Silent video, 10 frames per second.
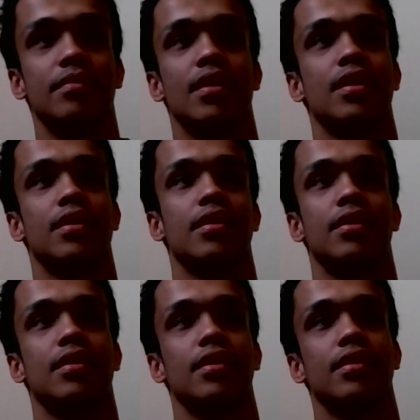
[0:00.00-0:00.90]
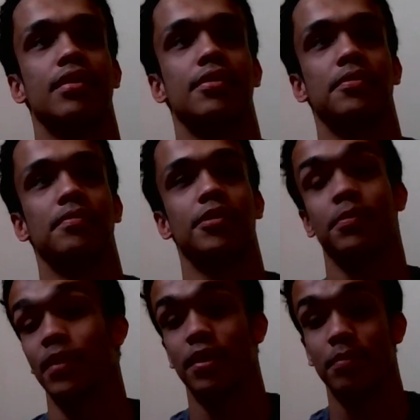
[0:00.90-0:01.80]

that to pay the